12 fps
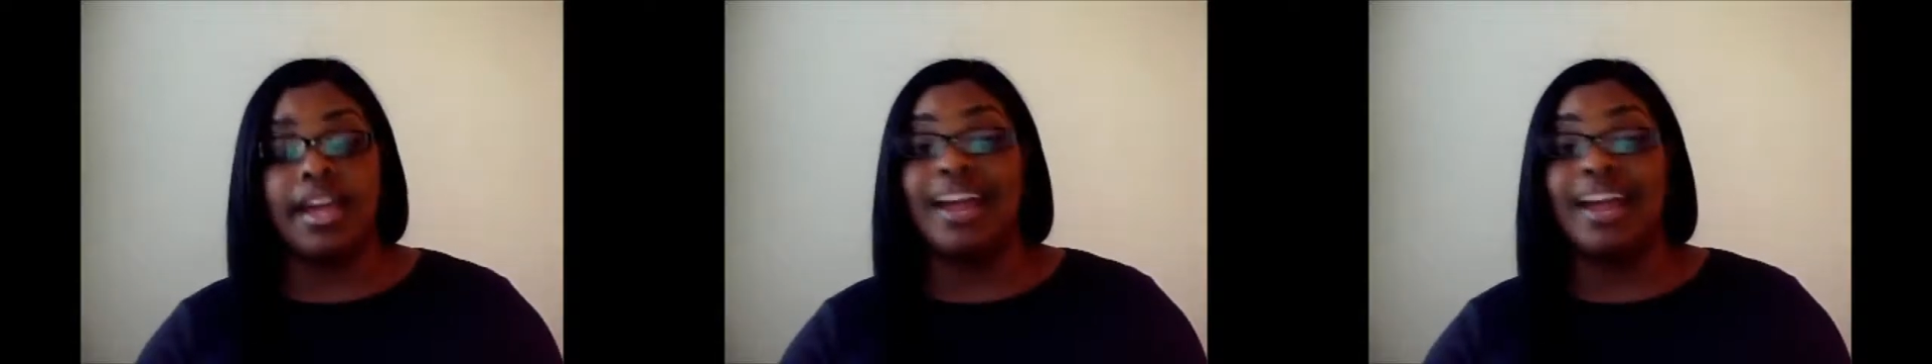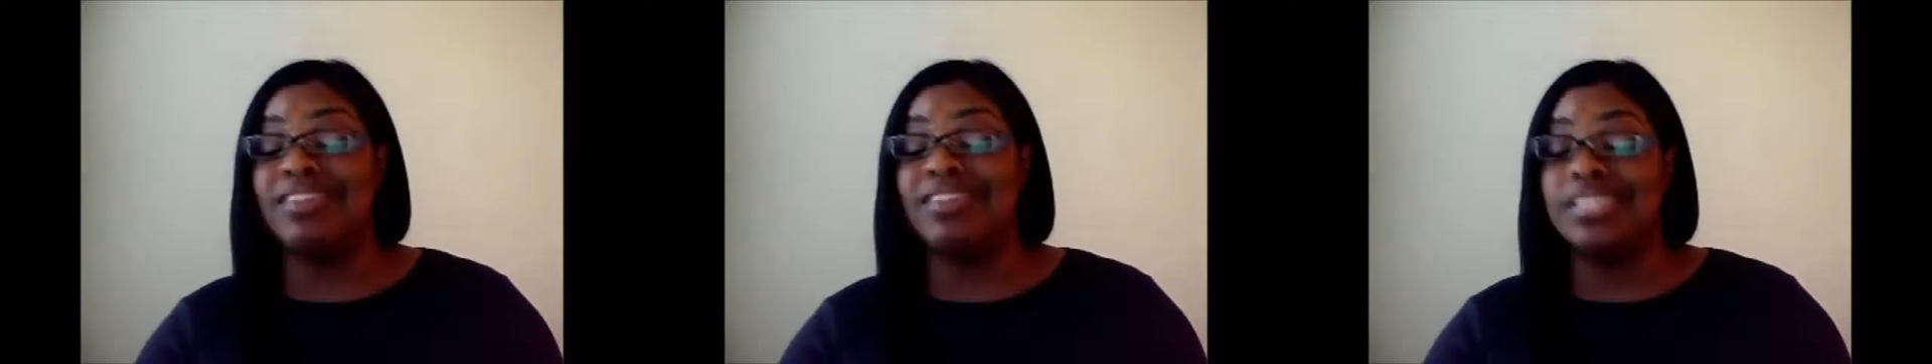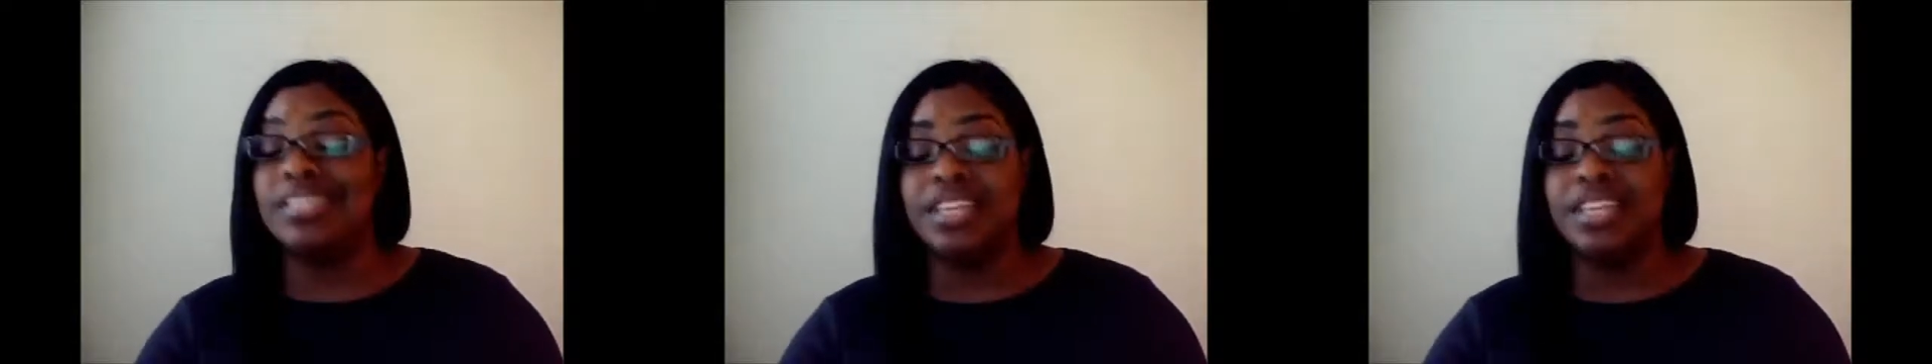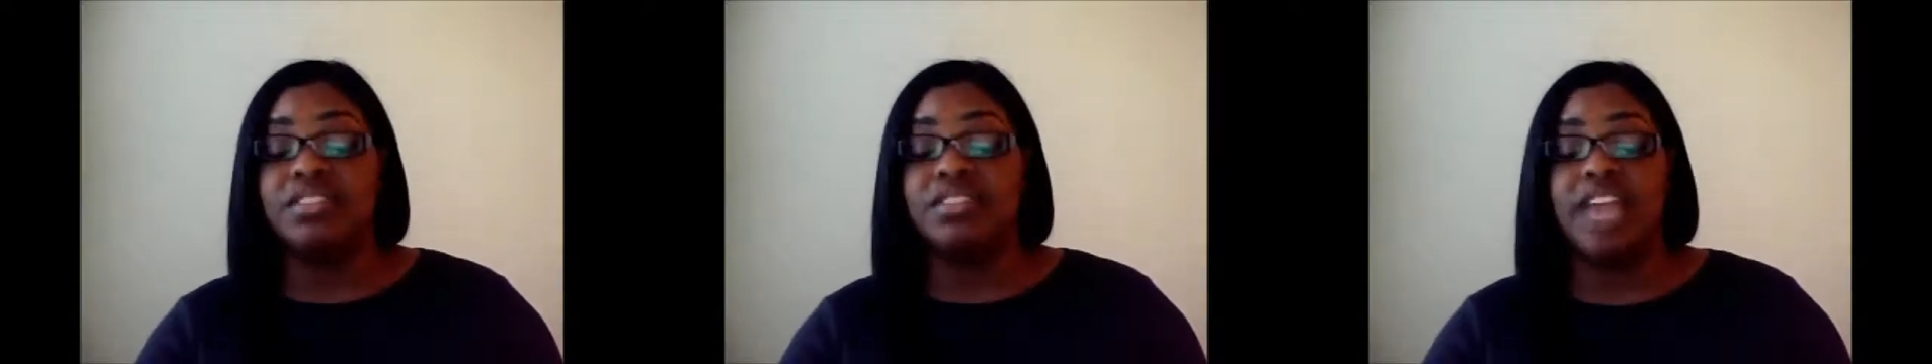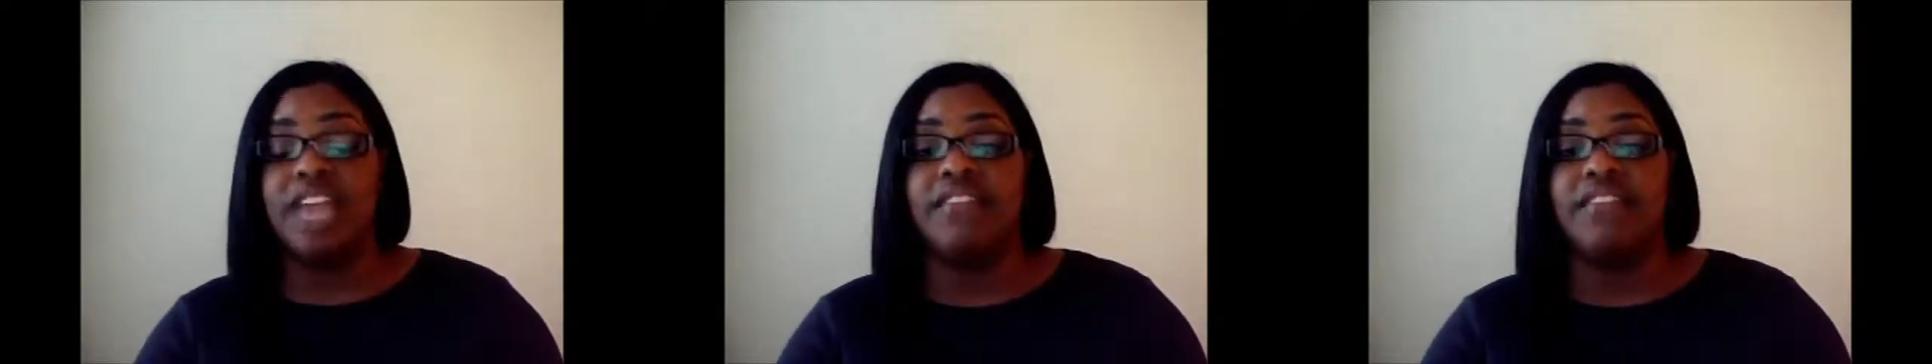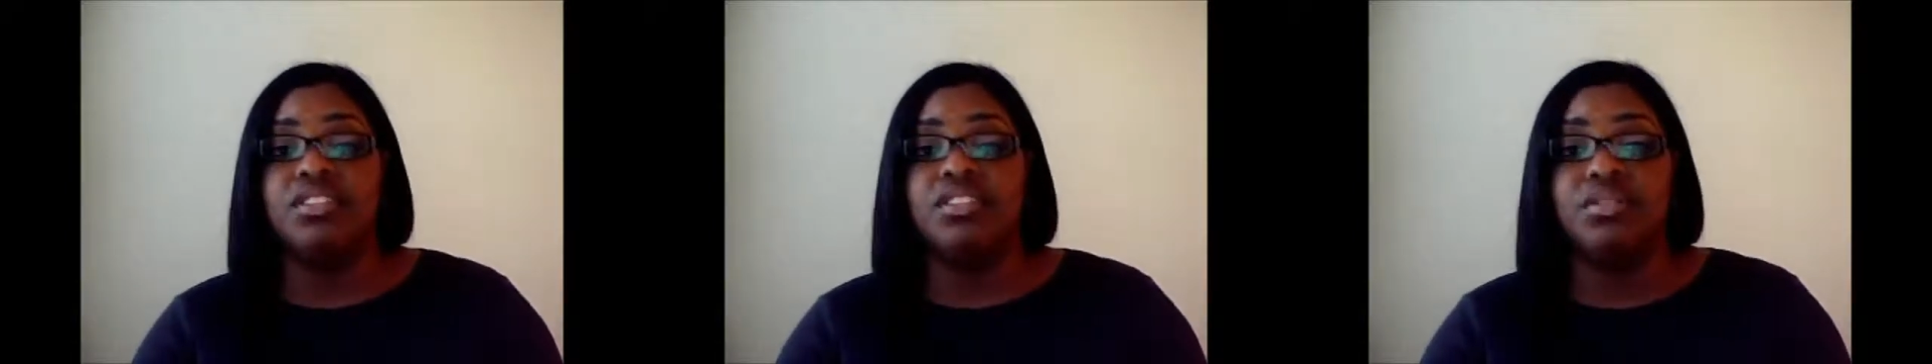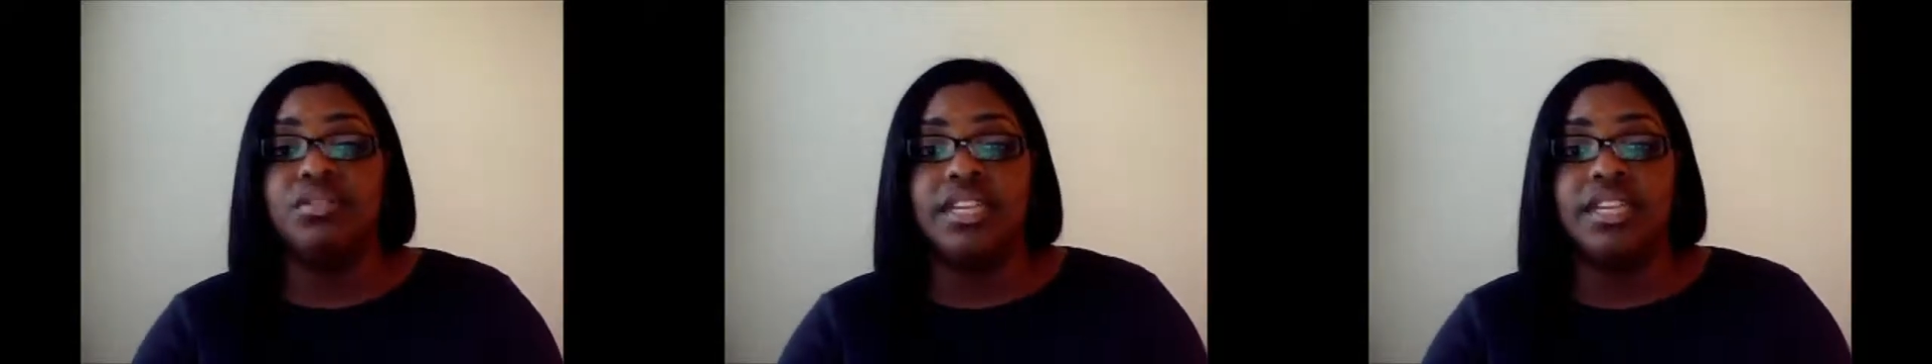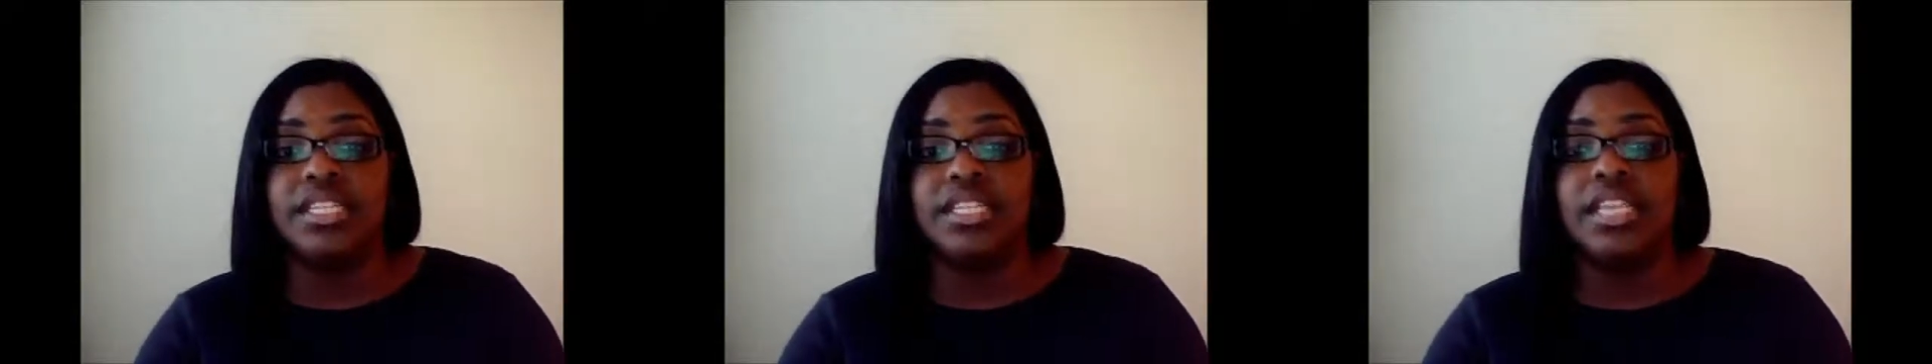I have continued to have to do
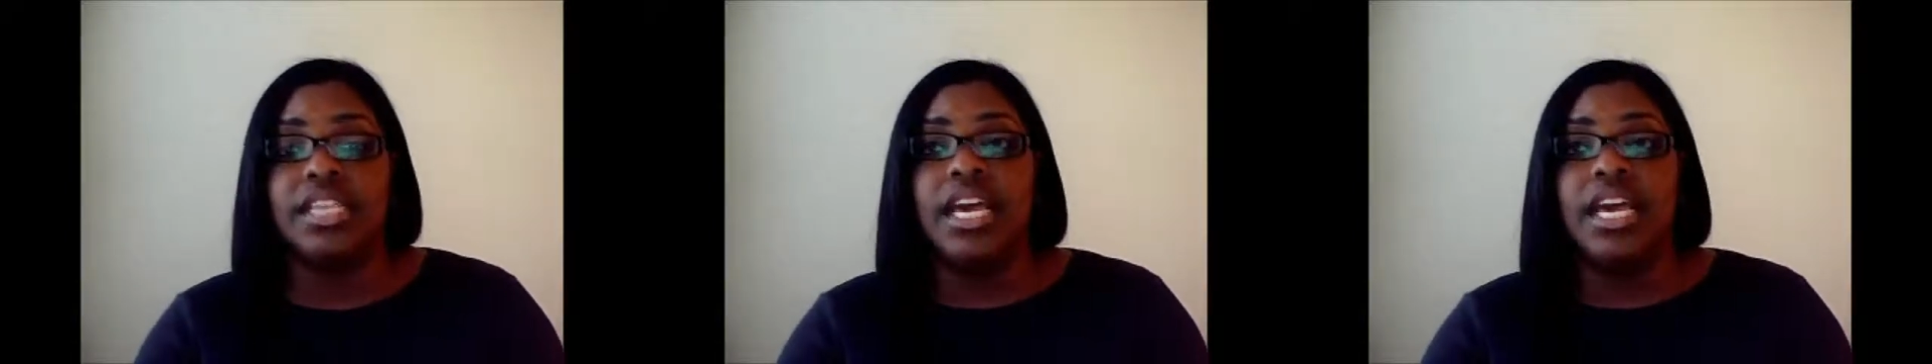this,